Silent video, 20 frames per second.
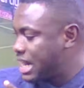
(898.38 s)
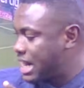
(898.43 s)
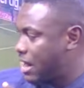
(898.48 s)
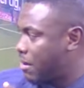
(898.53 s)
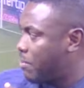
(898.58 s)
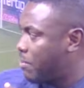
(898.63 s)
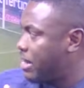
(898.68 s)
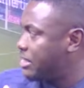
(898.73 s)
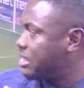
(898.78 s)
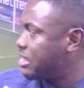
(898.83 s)
a
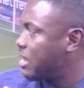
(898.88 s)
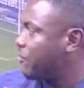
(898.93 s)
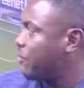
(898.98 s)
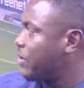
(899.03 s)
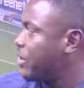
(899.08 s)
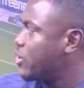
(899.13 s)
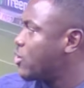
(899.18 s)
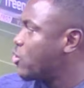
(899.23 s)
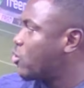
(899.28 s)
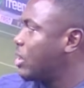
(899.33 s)
branch
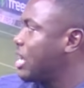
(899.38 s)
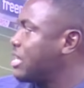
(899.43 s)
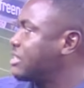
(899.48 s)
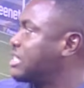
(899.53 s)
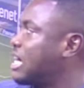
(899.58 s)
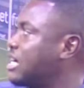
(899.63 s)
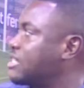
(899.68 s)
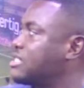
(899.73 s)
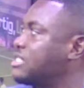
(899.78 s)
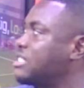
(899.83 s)
friend Nicholas
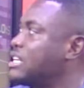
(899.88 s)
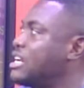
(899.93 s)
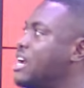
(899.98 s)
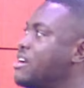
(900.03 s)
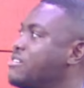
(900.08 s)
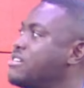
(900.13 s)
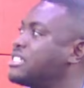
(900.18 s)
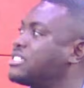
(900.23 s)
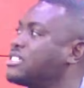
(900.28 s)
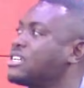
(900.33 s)
Jackson. And
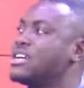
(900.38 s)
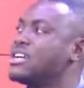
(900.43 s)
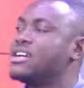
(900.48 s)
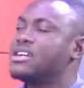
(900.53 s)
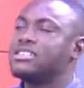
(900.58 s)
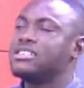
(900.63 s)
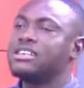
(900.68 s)
Rich, the